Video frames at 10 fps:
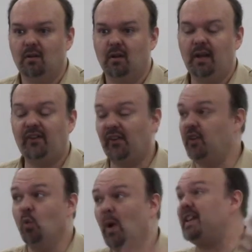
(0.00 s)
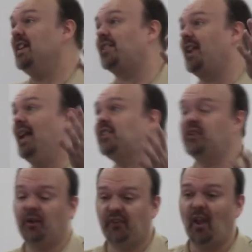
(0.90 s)
He says, You witness against
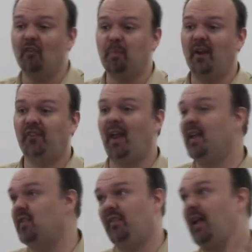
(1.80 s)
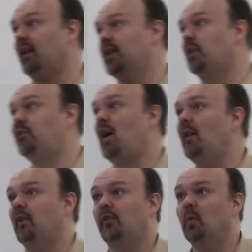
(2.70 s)
yourself by saying that they are your
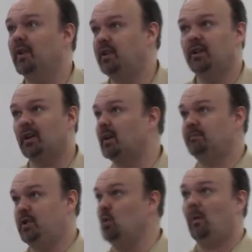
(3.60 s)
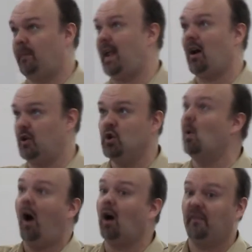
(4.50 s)
fathers. Well, you're gonna, you, they, you
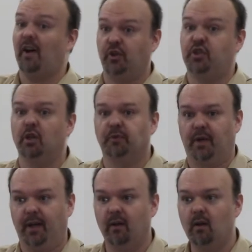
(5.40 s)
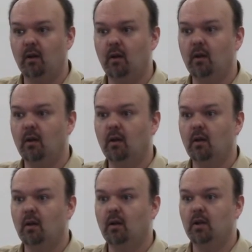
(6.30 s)
are their children.
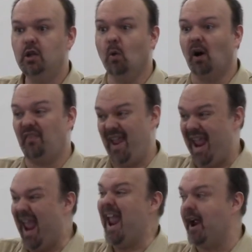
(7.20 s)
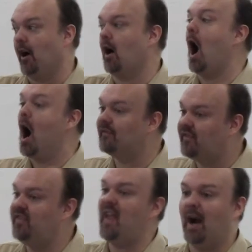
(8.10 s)
You are the heir
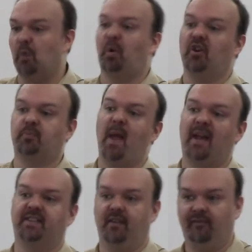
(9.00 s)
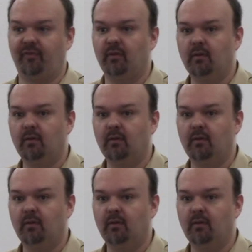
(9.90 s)
of their perspective.